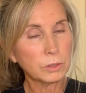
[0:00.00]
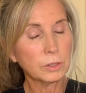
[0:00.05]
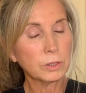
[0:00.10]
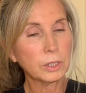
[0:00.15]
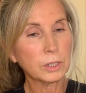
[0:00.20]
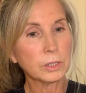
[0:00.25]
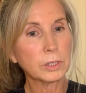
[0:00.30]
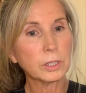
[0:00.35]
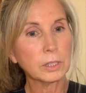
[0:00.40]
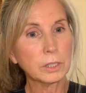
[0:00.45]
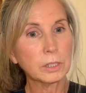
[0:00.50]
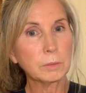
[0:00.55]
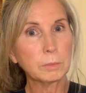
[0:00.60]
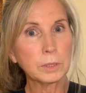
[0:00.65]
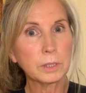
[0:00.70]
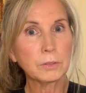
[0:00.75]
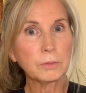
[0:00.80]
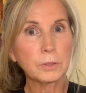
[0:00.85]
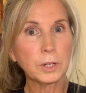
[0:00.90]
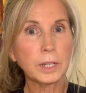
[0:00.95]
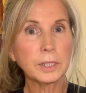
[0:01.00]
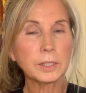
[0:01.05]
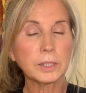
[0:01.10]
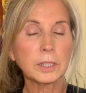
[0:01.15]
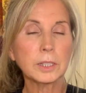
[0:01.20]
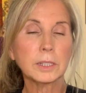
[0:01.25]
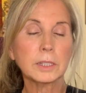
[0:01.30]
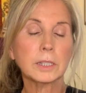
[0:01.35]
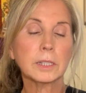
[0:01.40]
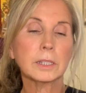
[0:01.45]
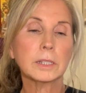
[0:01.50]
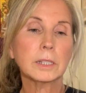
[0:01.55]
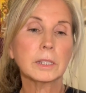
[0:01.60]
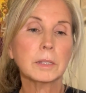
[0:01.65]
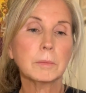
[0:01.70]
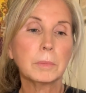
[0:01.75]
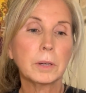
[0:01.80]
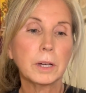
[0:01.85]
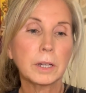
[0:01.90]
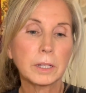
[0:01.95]
there's a little bit of restlessness in
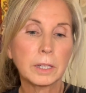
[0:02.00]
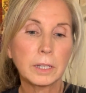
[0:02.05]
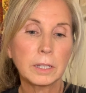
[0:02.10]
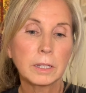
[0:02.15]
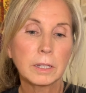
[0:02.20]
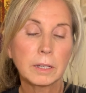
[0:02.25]
the body.